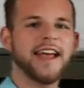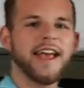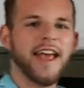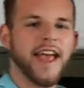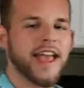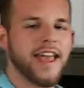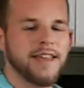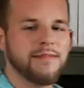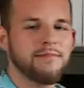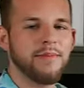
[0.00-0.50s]

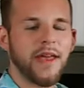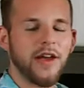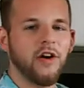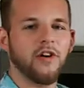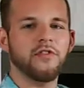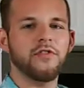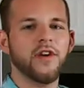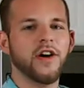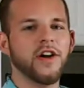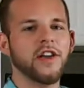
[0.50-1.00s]
Et
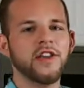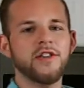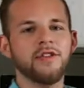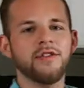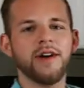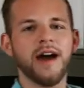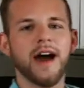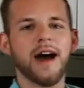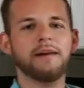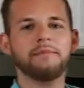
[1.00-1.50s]

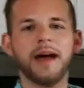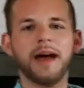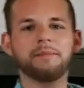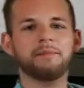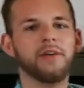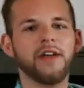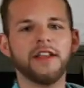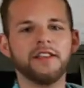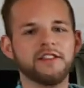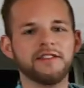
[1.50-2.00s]
bienvenue à ma
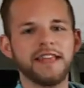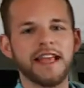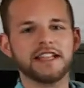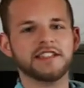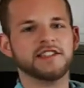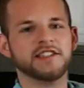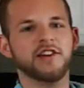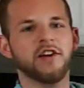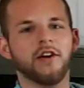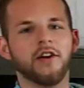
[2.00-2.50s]

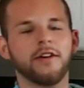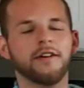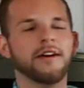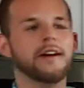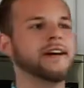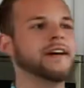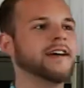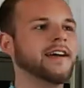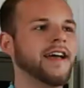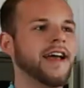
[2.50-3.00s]
présentation.
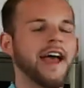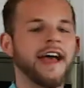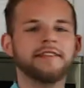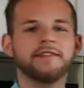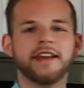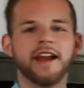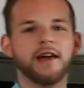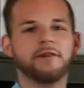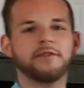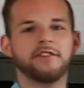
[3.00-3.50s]
And
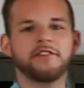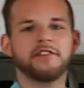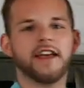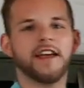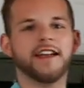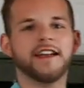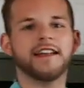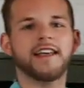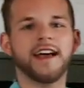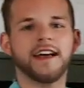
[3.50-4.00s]
then I would say
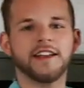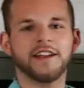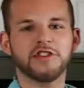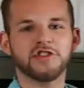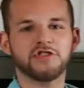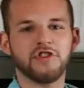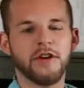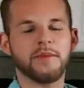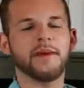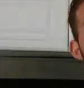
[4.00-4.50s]
it again in German.